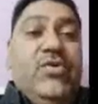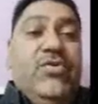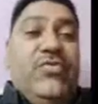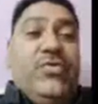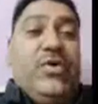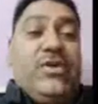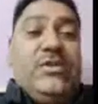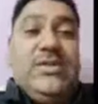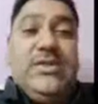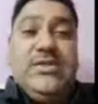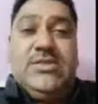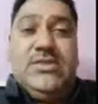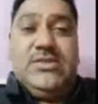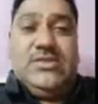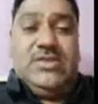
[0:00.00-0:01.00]
For these
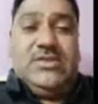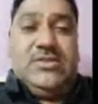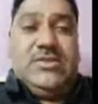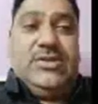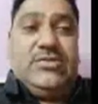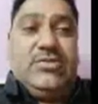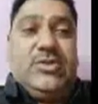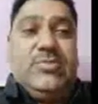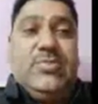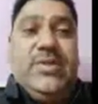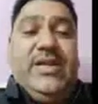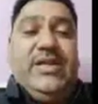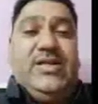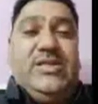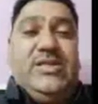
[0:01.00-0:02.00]
reasons, resource
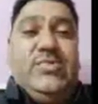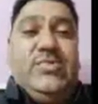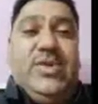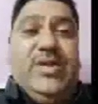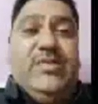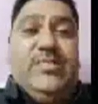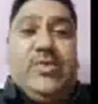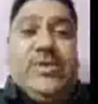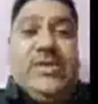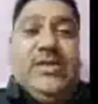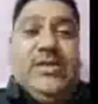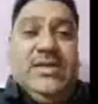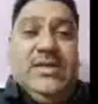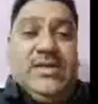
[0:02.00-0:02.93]
planning is very important in our